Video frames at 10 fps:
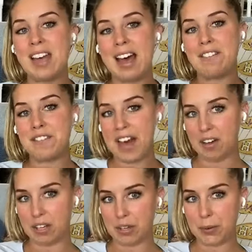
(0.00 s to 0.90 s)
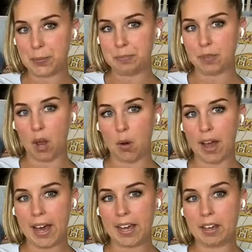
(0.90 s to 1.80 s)
that value,
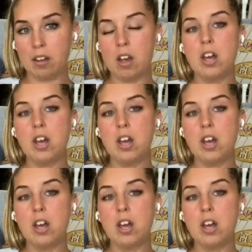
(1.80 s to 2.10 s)
okay?